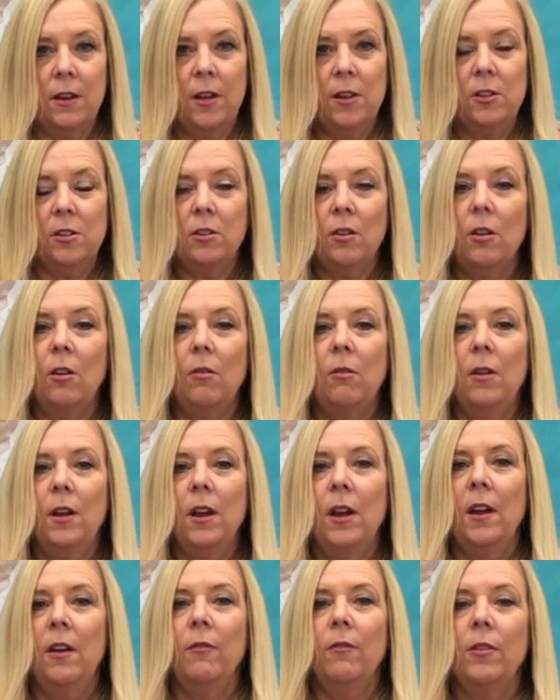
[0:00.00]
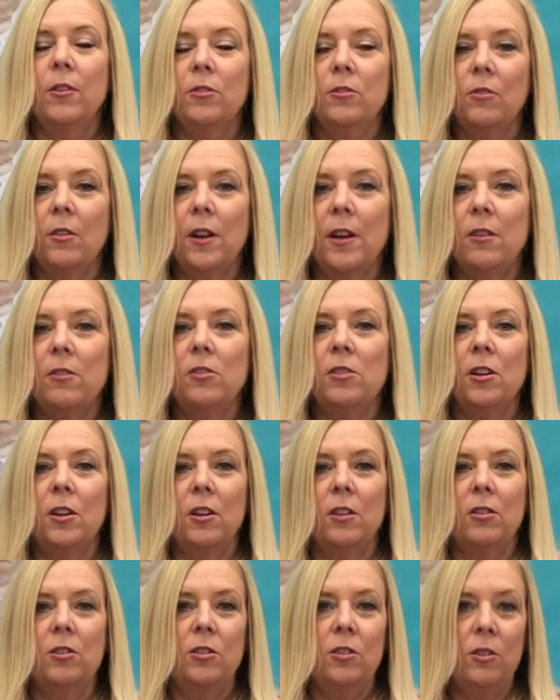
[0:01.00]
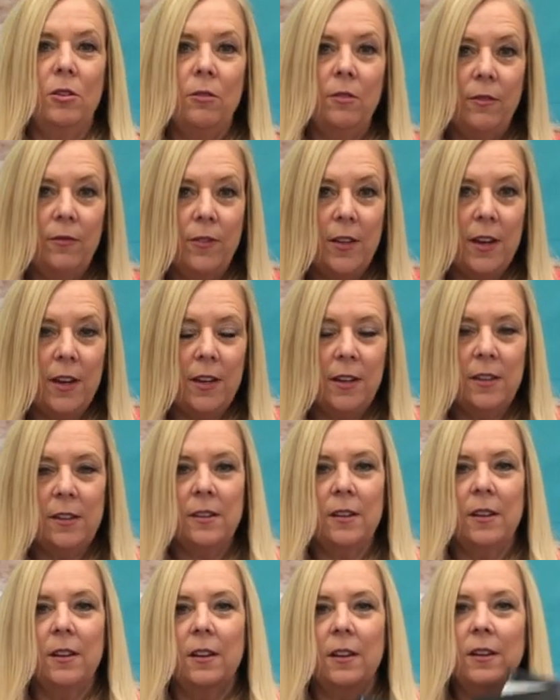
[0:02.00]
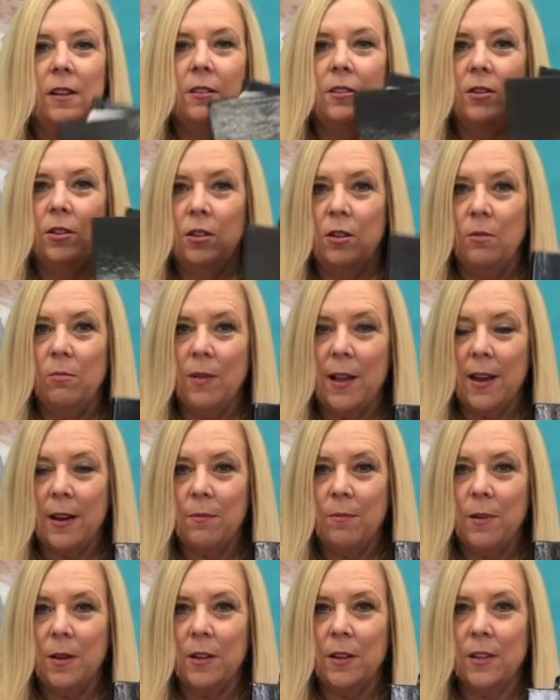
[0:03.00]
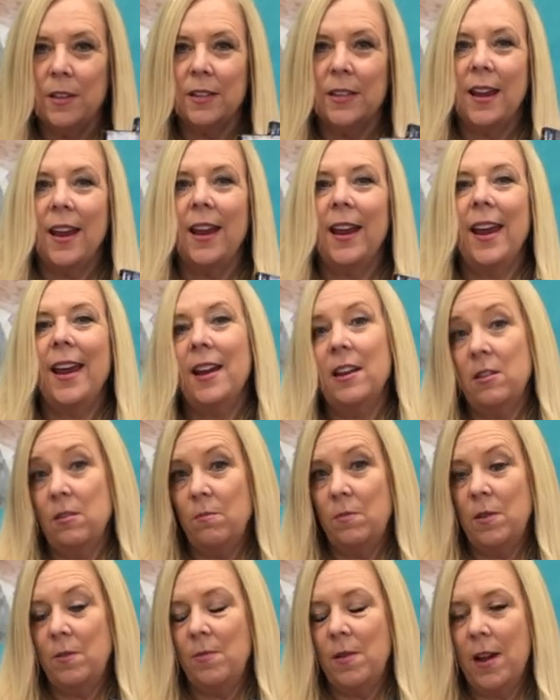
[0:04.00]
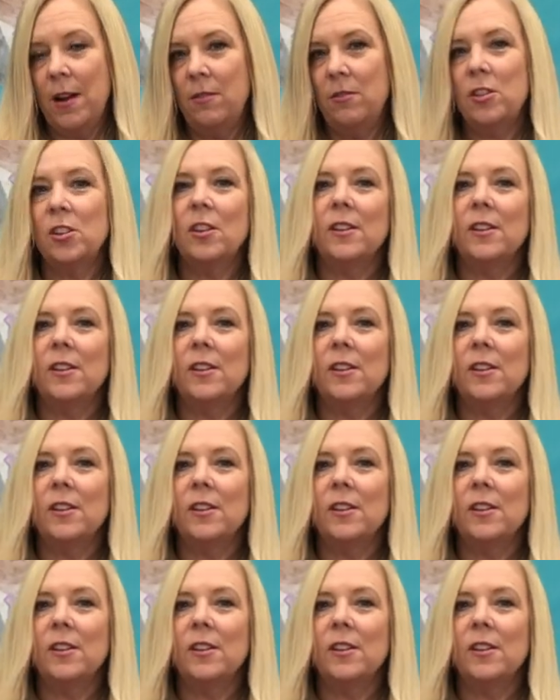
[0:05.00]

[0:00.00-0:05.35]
So first graders, 2 of these, 2 black books and your blue pouch.